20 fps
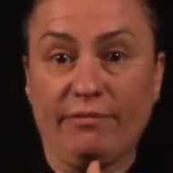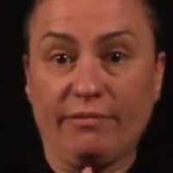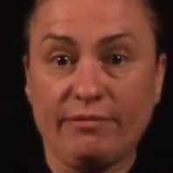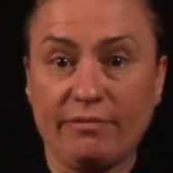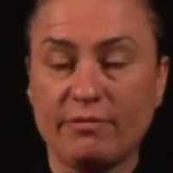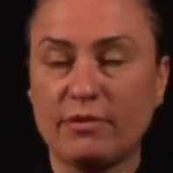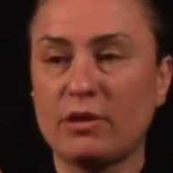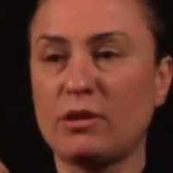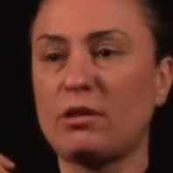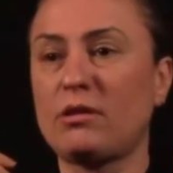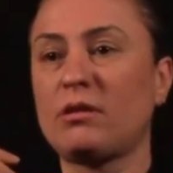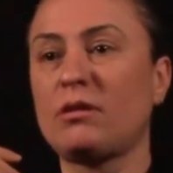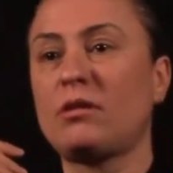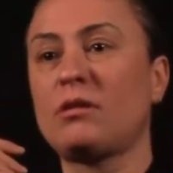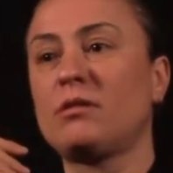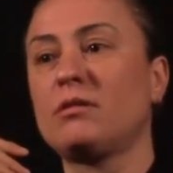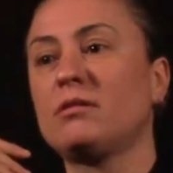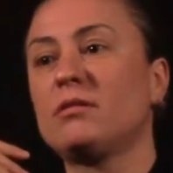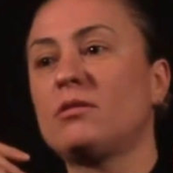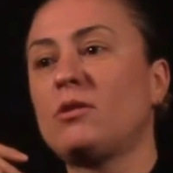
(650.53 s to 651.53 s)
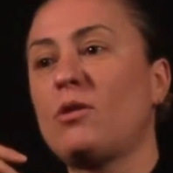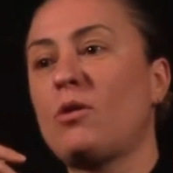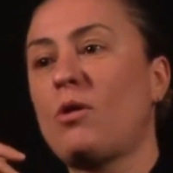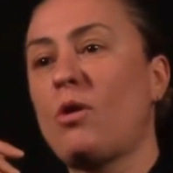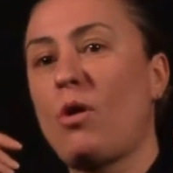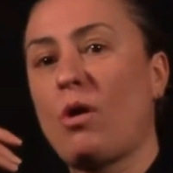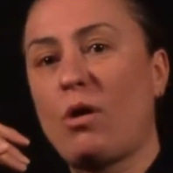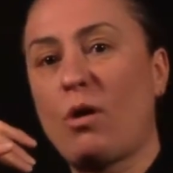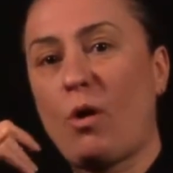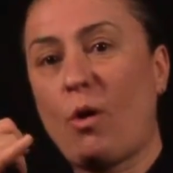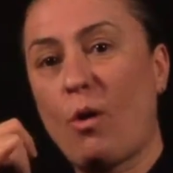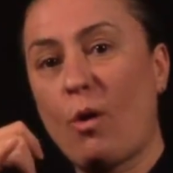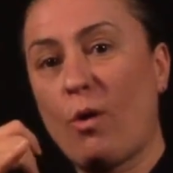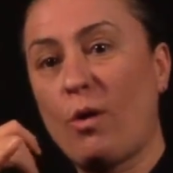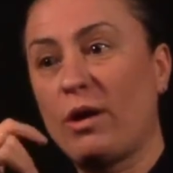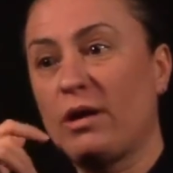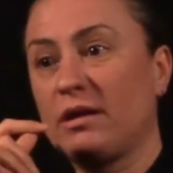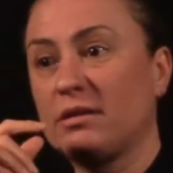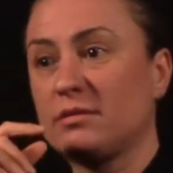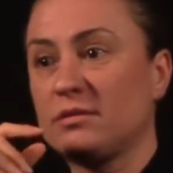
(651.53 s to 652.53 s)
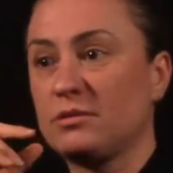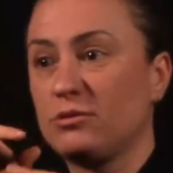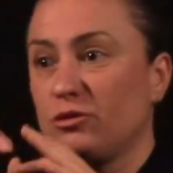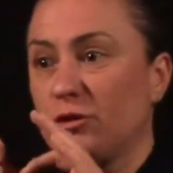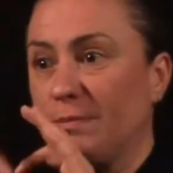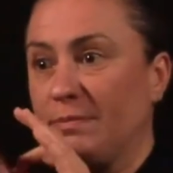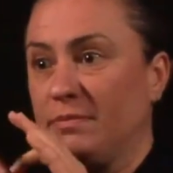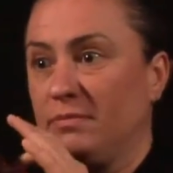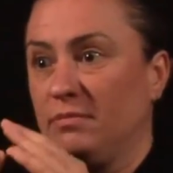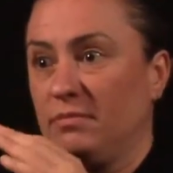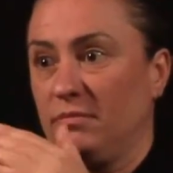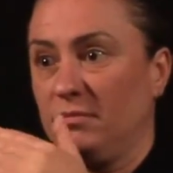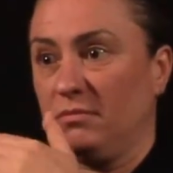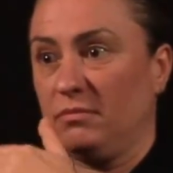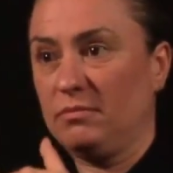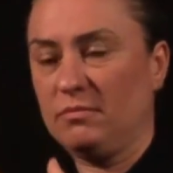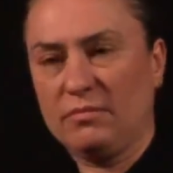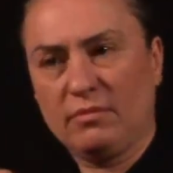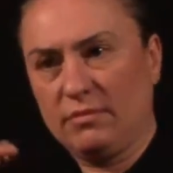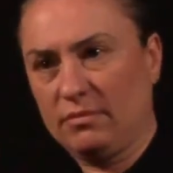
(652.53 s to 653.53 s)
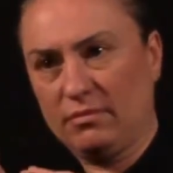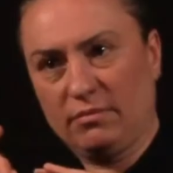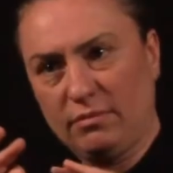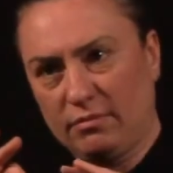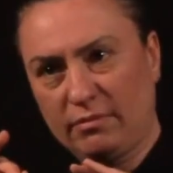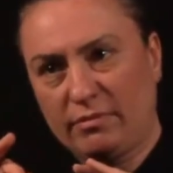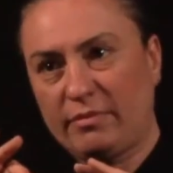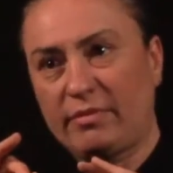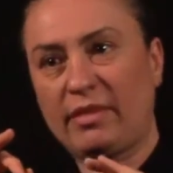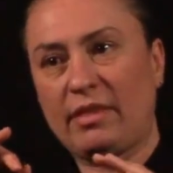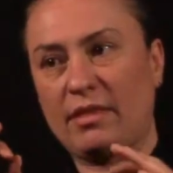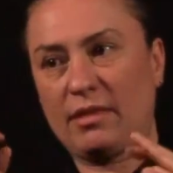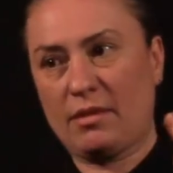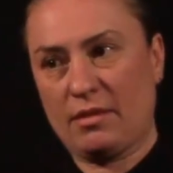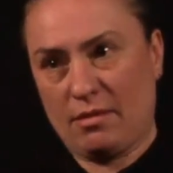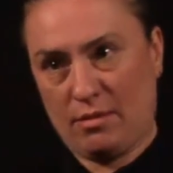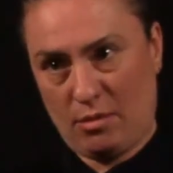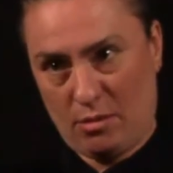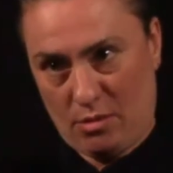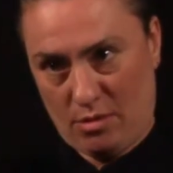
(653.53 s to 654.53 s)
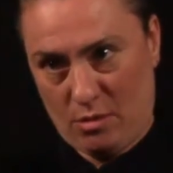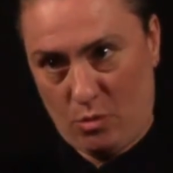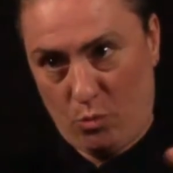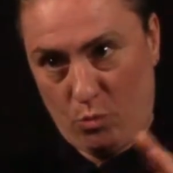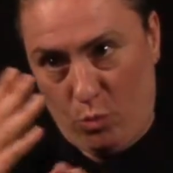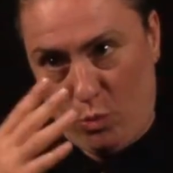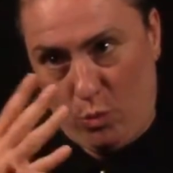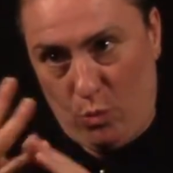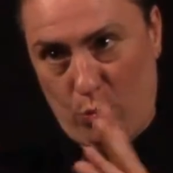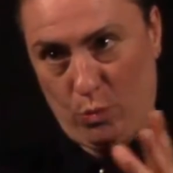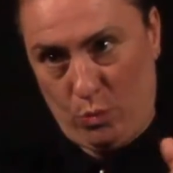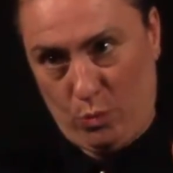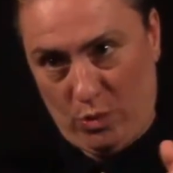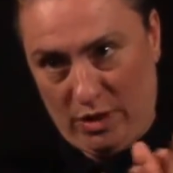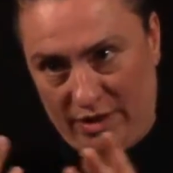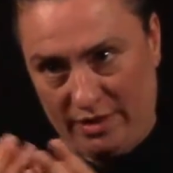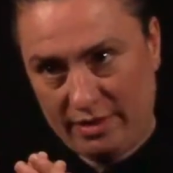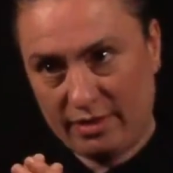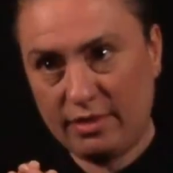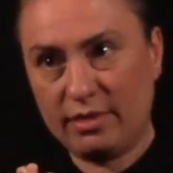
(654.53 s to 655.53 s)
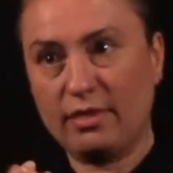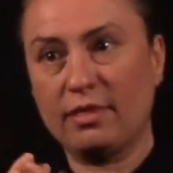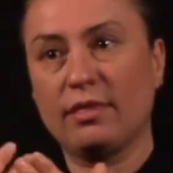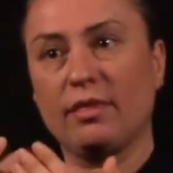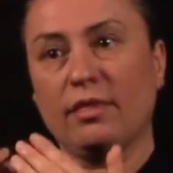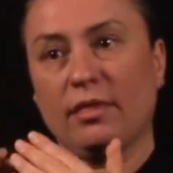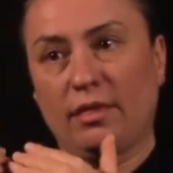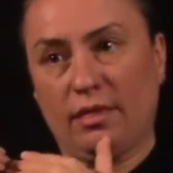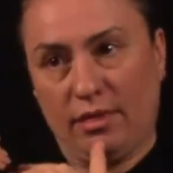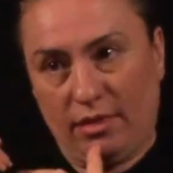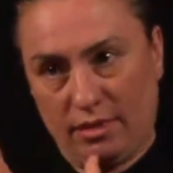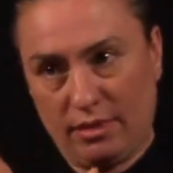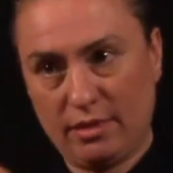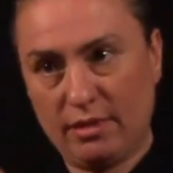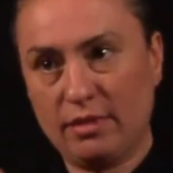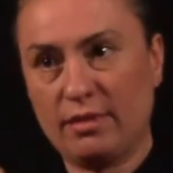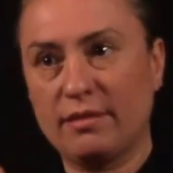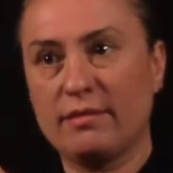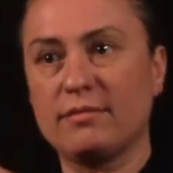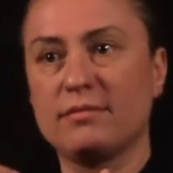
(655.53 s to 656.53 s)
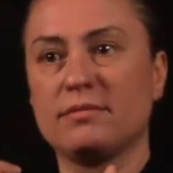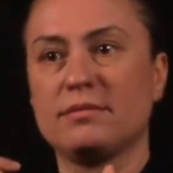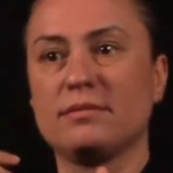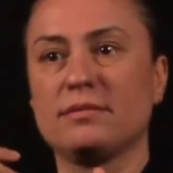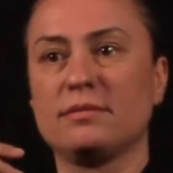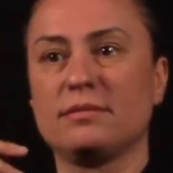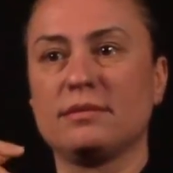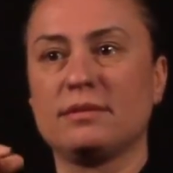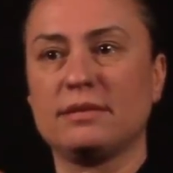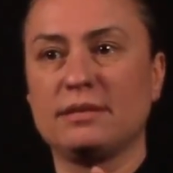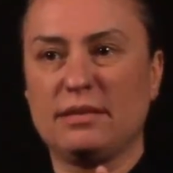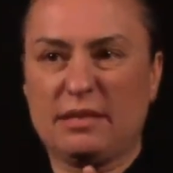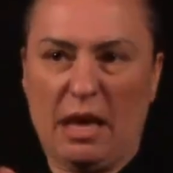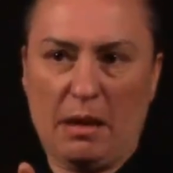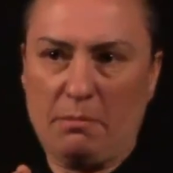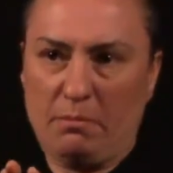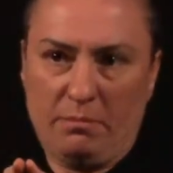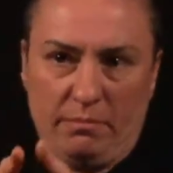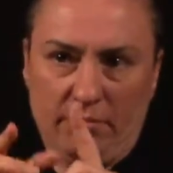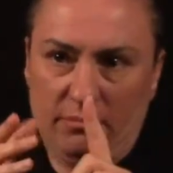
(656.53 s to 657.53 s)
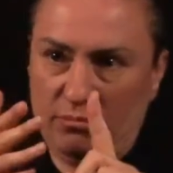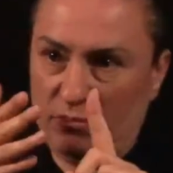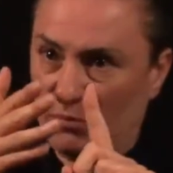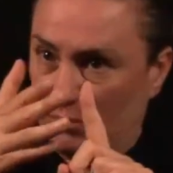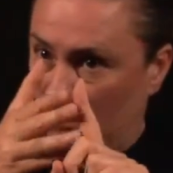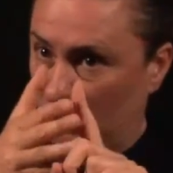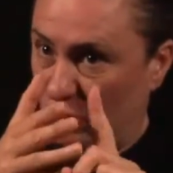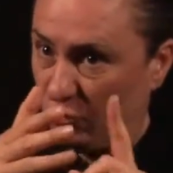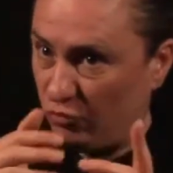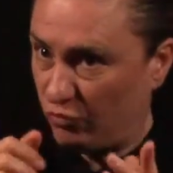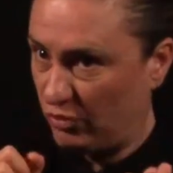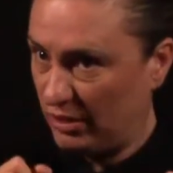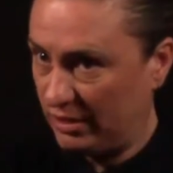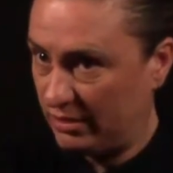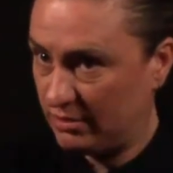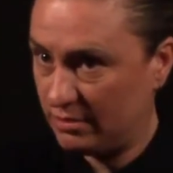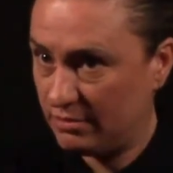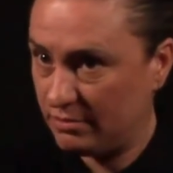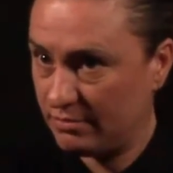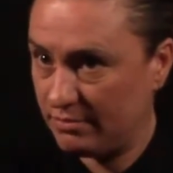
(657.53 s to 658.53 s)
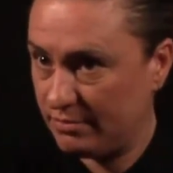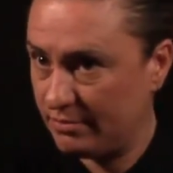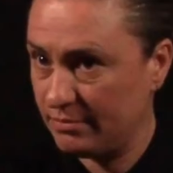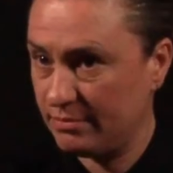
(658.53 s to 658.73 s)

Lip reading: That at the job, neither the deaf nor the interpreter should have the responsibility solely. It's a responsibility they should share